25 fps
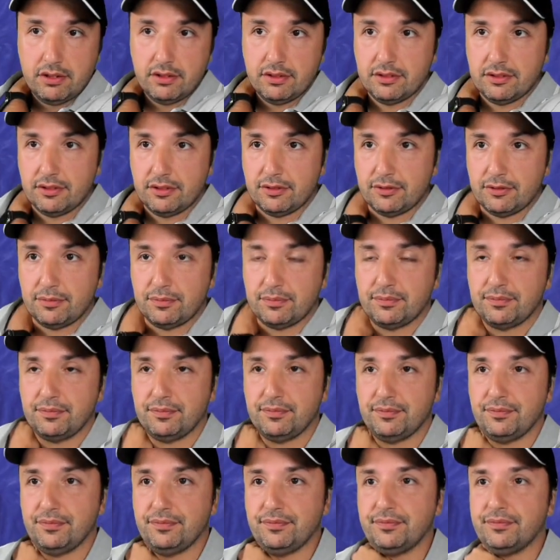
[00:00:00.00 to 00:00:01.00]

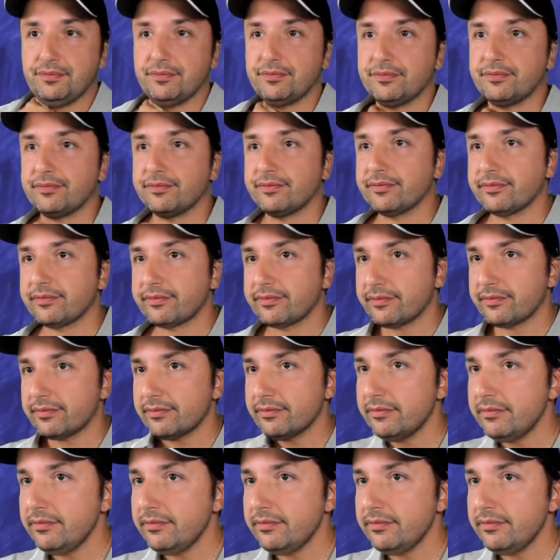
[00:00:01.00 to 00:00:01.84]
Nobody speaks.